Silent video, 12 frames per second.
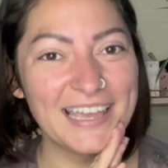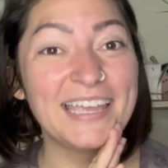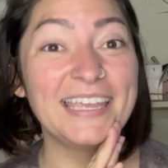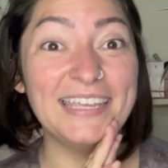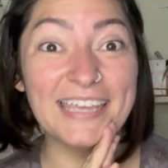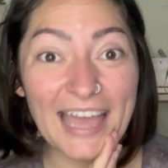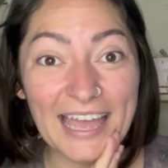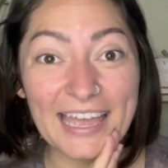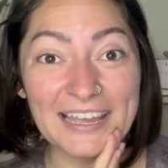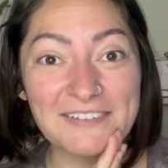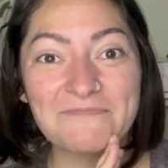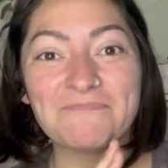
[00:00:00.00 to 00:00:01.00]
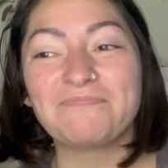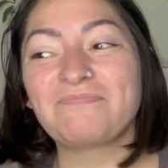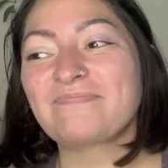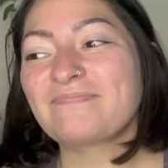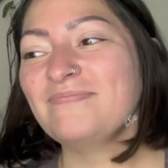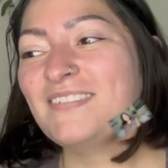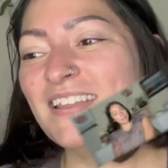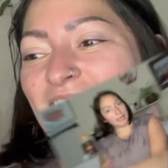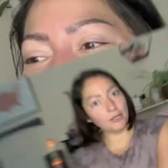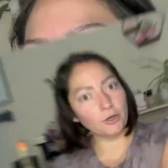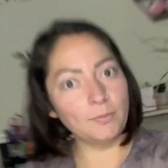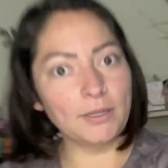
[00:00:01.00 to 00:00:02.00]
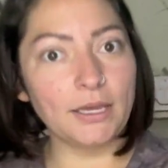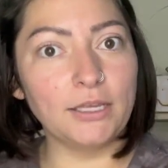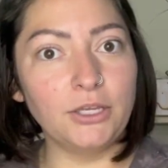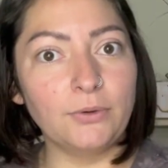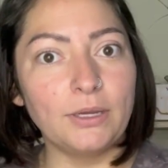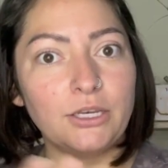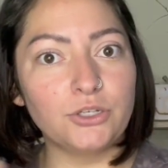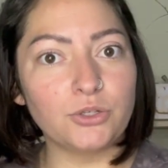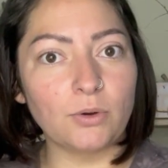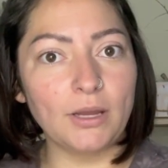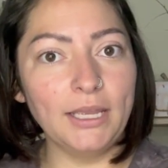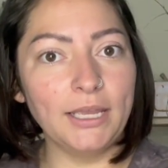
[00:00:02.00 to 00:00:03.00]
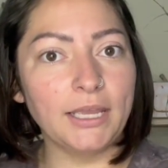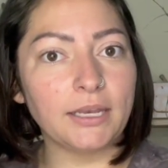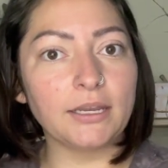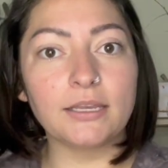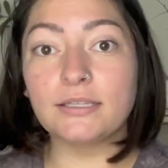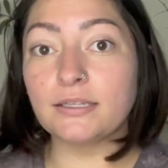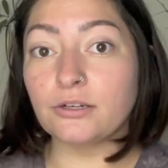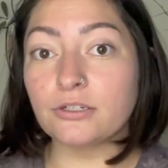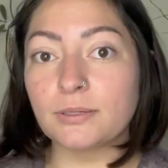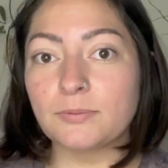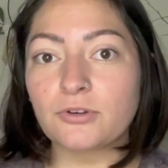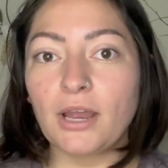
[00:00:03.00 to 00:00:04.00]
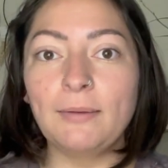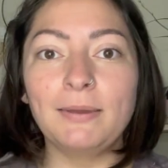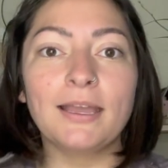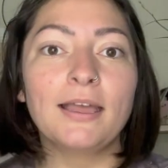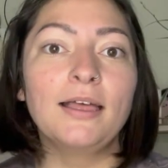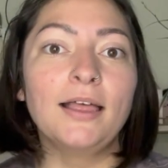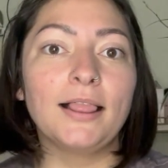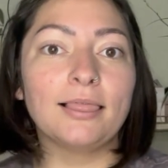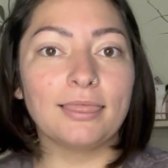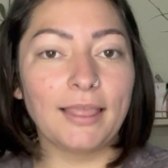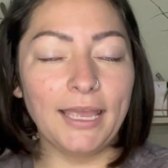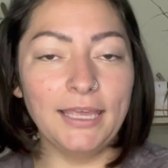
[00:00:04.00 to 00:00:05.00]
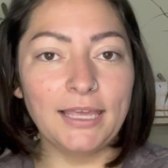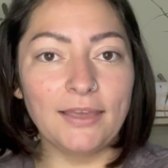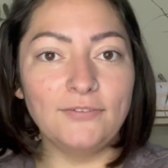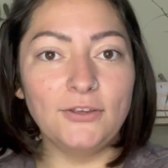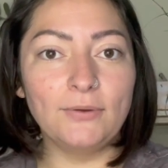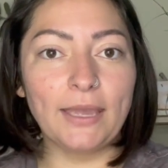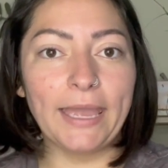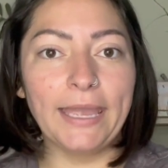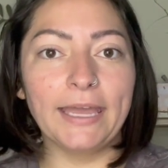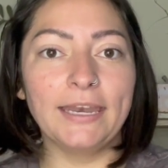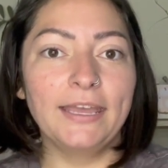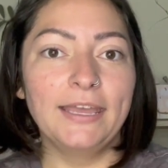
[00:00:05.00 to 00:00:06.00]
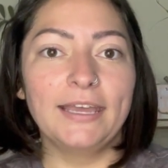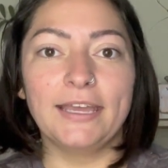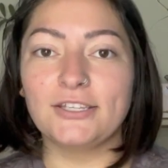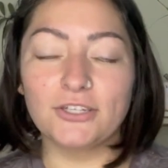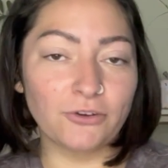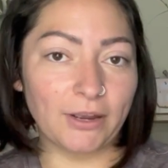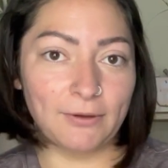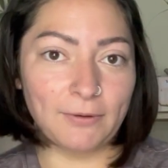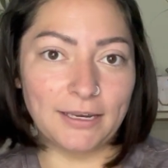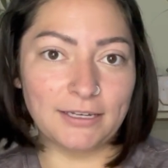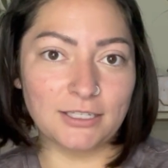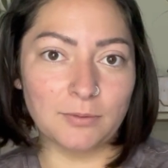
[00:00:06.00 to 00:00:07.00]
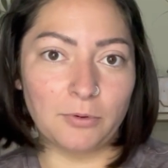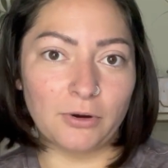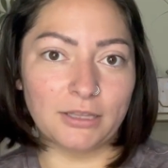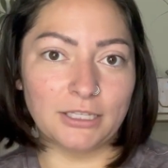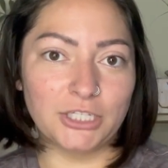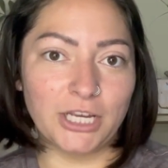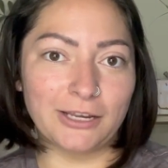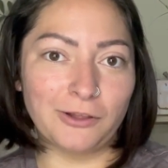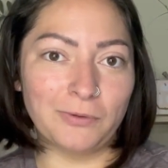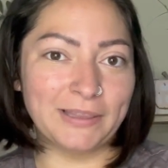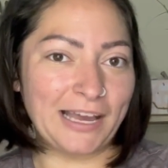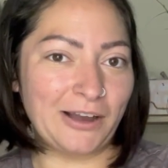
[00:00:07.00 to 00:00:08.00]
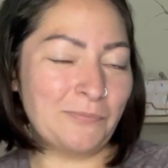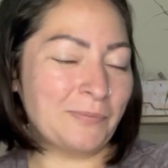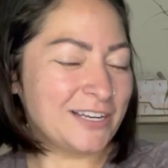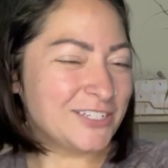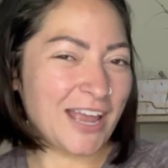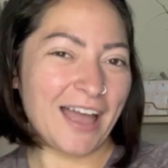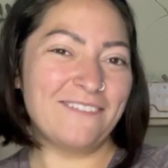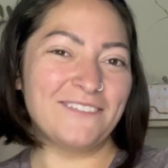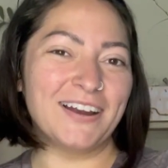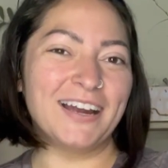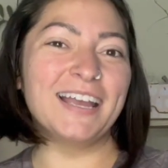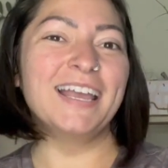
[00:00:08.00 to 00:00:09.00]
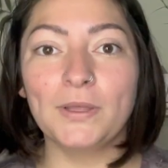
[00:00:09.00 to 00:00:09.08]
Yay. I hope that you enjoy and consider subscribing. Like if you can. It's a great way to support the channel without much effort.